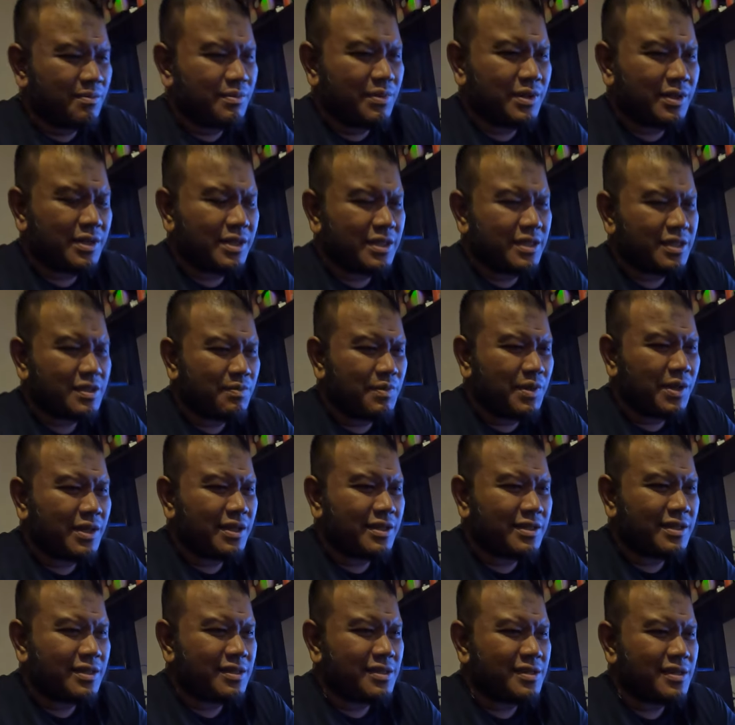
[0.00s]
built-in
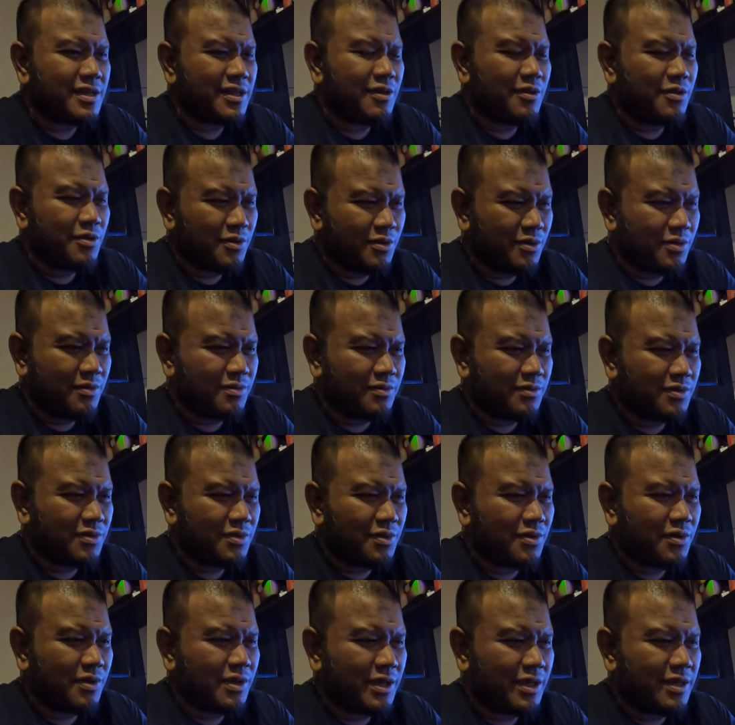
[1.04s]
speakers?" And he said no.
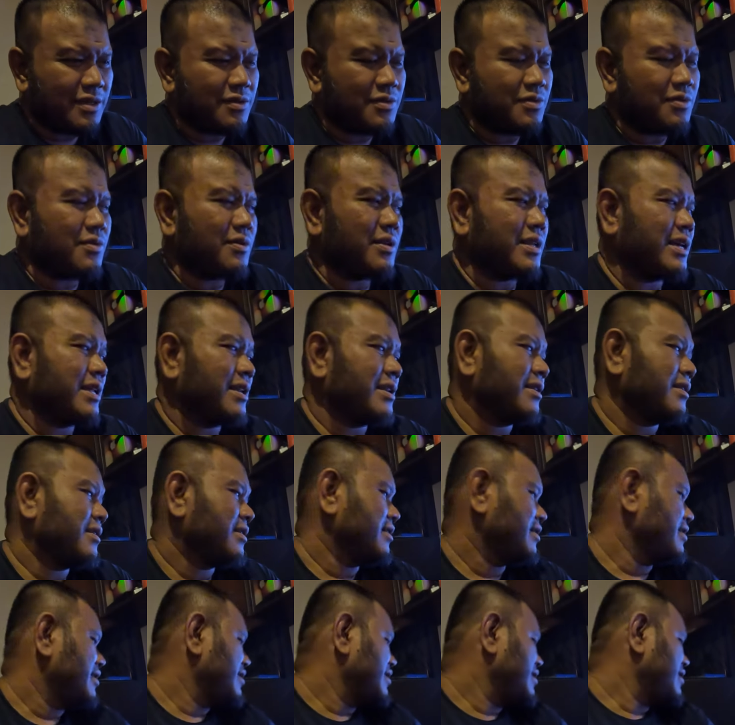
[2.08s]
So okay, so then
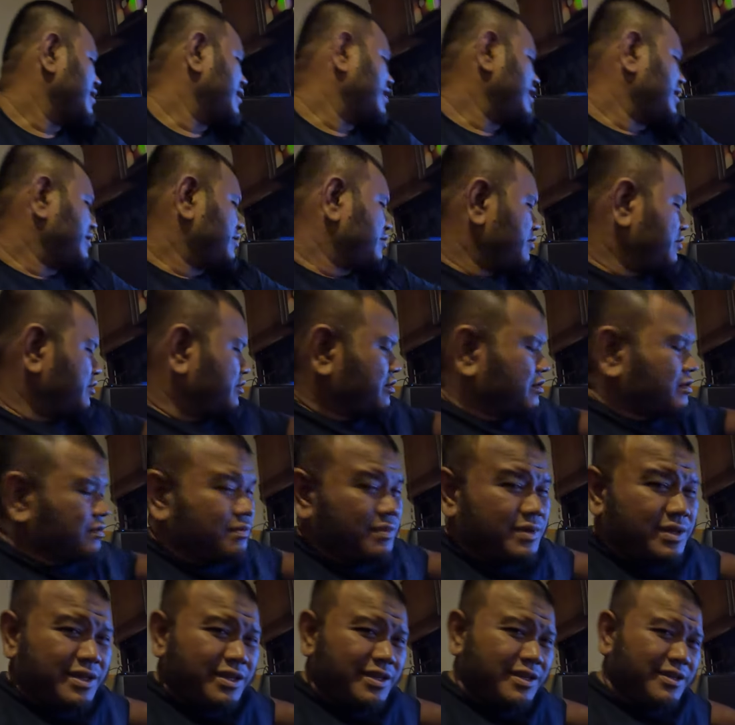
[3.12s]
I had to use
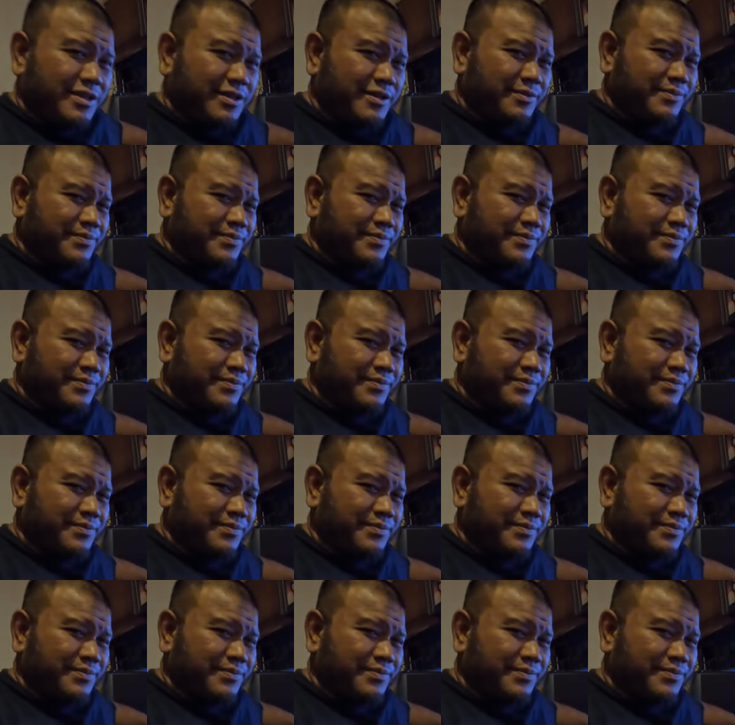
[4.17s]
my